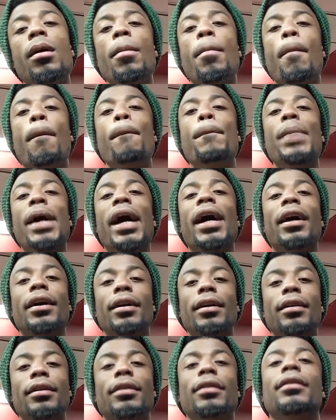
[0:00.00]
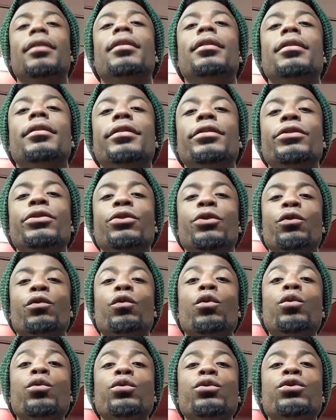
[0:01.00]
back to your
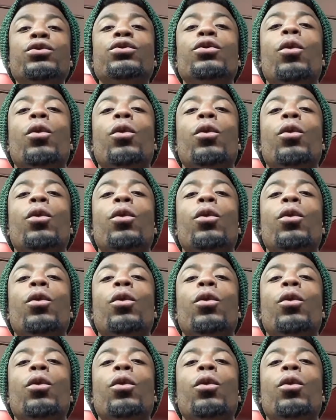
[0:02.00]
roots.